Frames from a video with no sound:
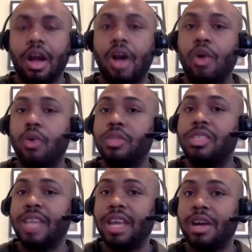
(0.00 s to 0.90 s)
Uncle
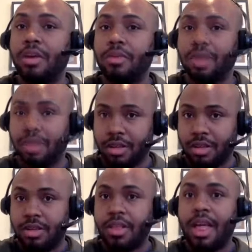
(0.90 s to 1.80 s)
Sam
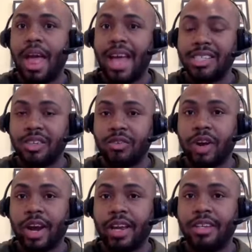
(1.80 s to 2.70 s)
has the
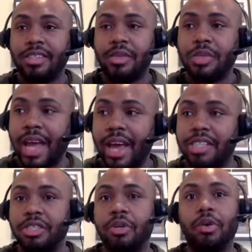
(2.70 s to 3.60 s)
right to
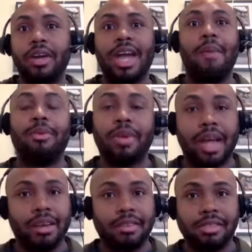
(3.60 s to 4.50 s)
tax you on capital
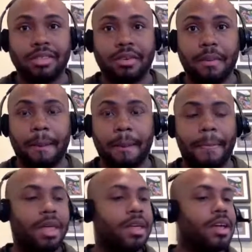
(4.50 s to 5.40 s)
gains.
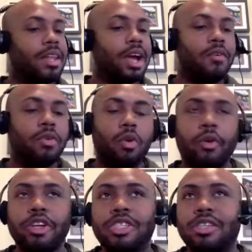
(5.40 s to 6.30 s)
Now, of
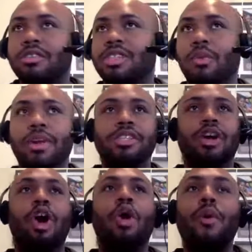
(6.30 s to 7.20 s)
course, someone
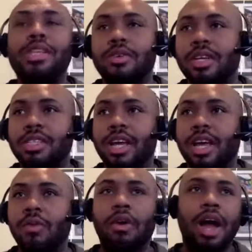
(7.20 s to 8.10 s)
is always going to
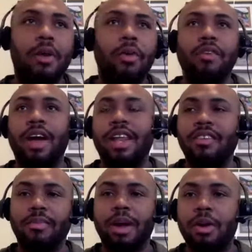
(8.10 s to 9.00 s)
say, well, what if I
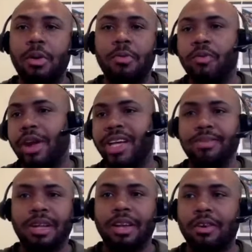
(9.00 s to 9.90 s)
live in my home for
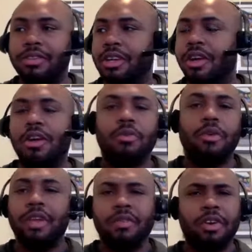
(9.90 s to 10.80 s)
X amount of years?
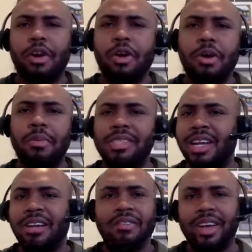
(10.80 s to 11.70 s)
Well, if you live in your home, it's
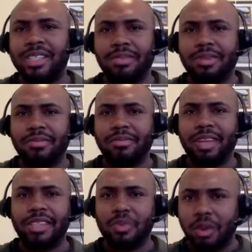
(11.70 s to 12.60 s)
not an investment.
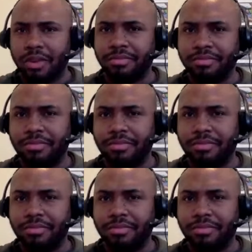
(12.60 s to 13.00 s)
That's one.